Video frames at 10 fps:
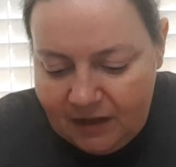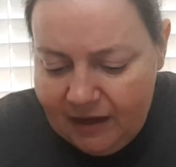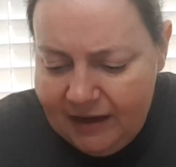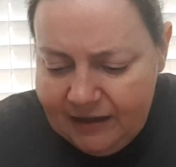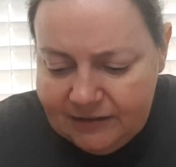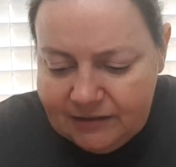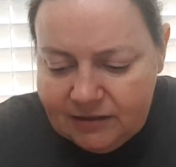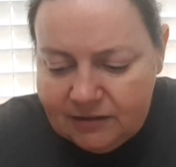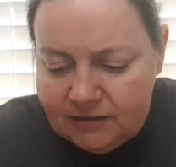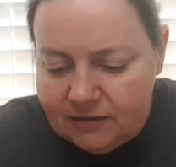and,
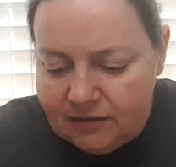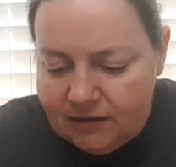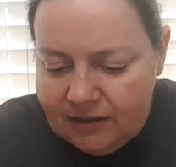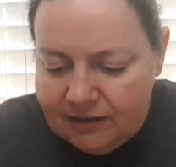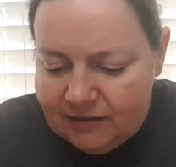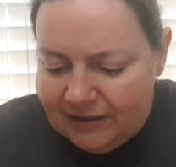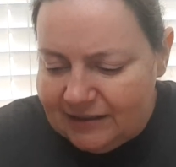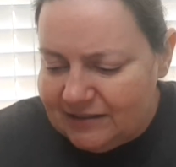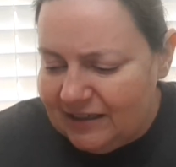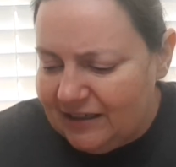and like I
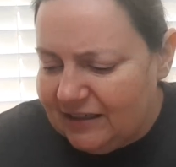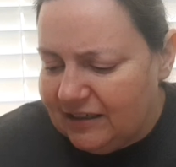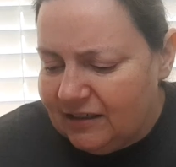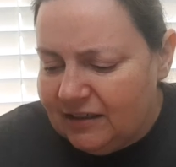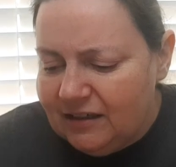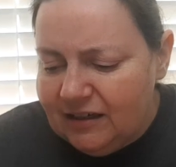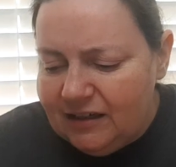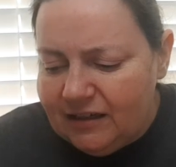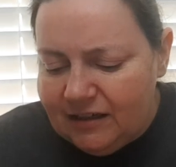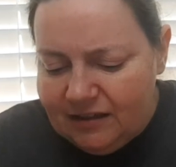said,
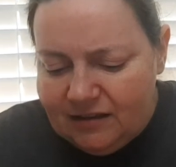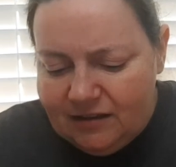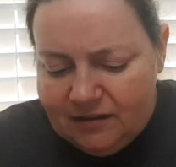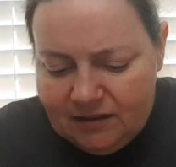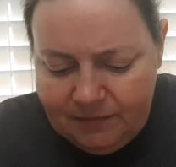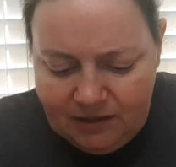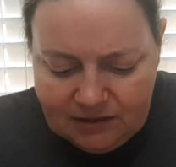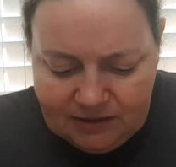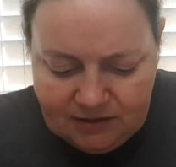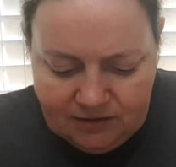the, the
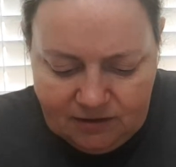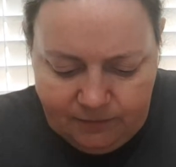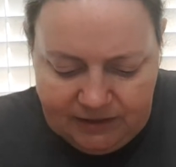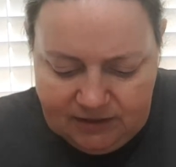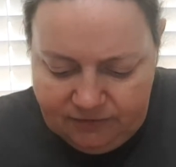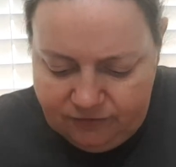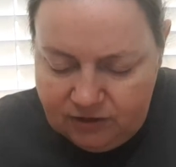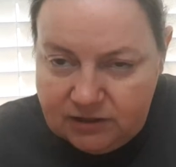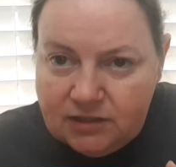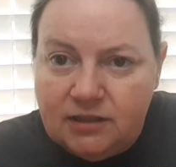box is a little bit
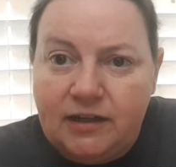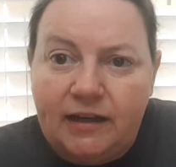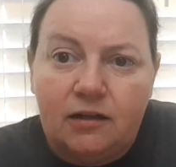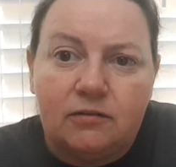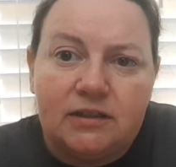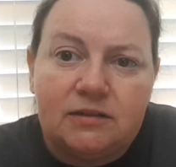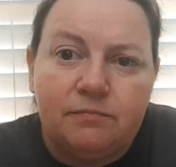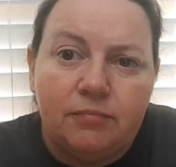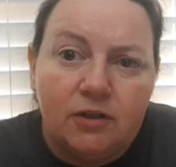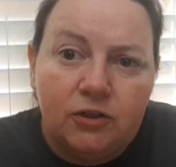different now. It's
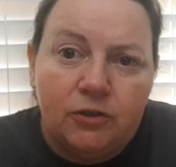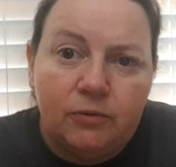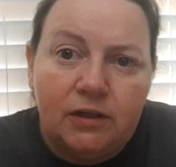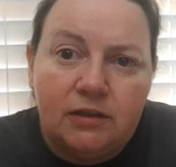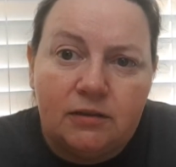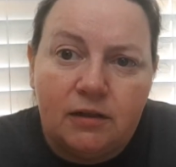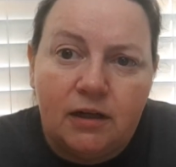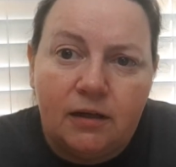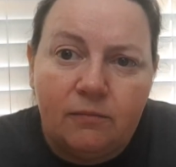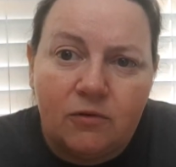blue
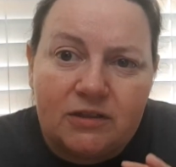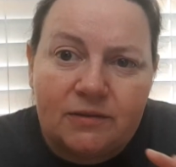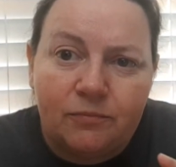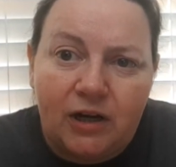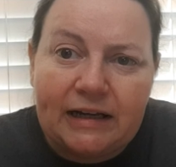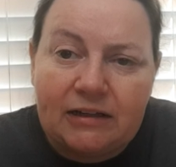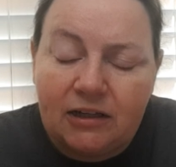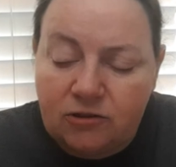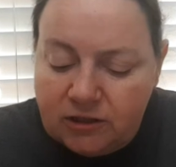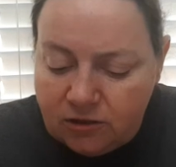um, with some bright
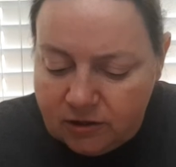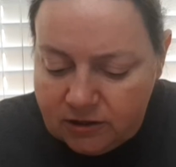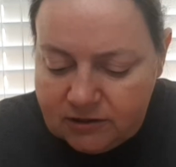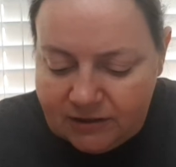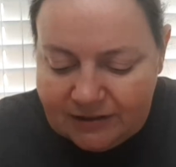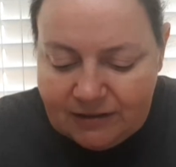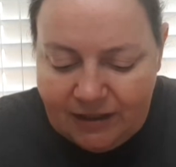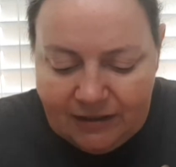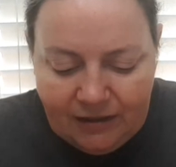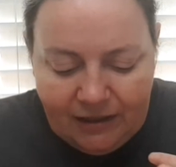colored cards. Like
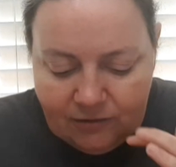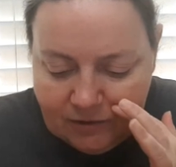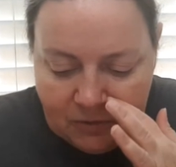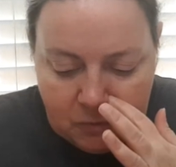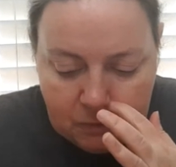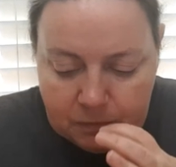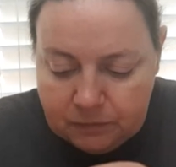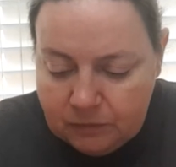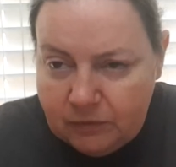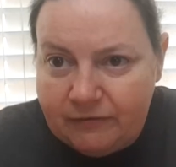I, I don't know.
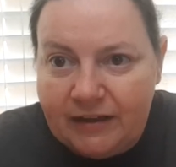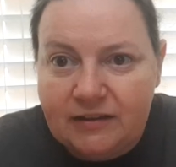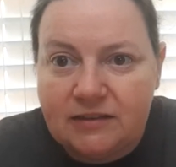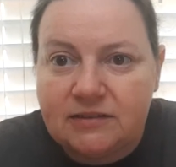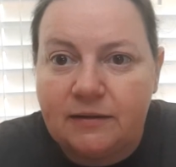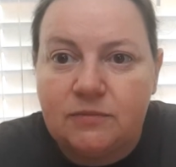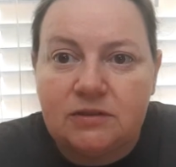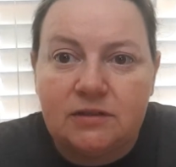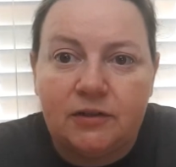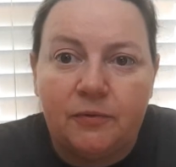We've had this game
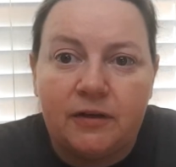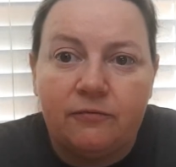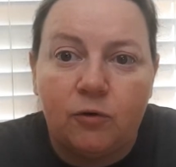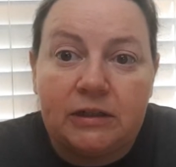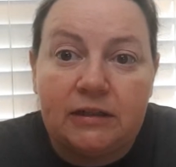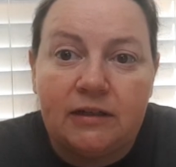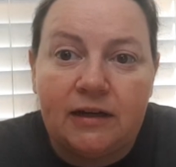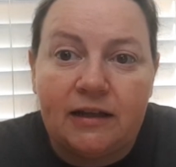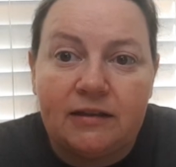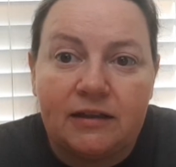since like 2014,
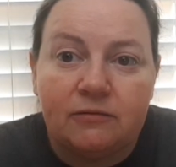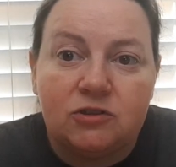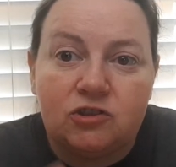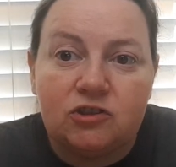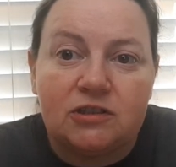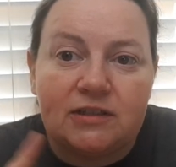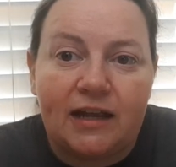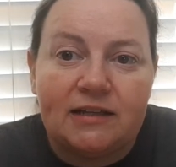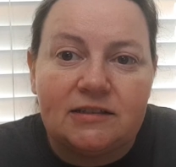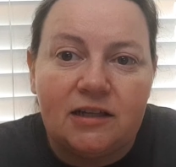and I think it was just
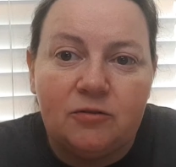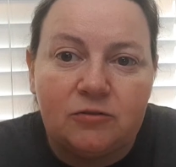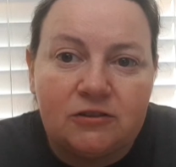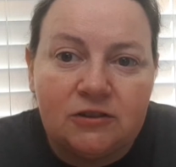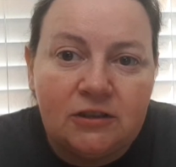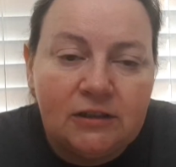as they were